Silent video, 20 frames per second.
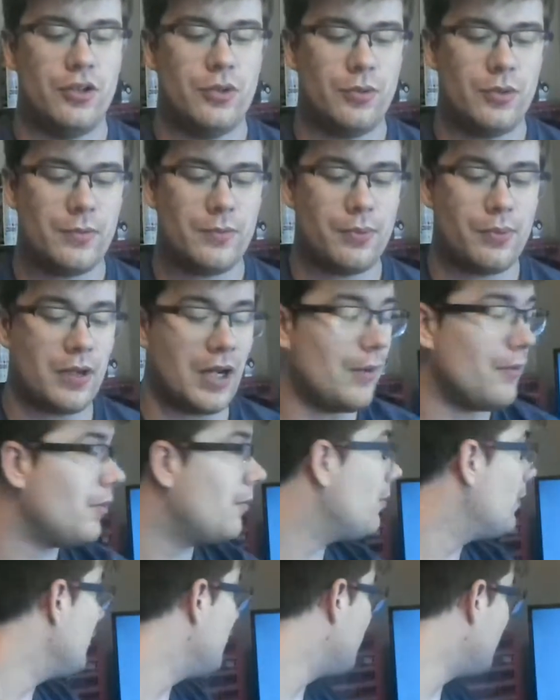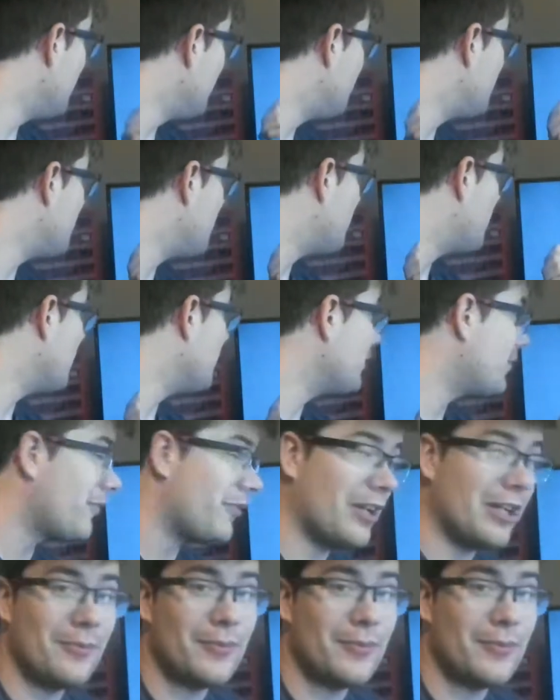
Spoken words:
would probably bump up those frame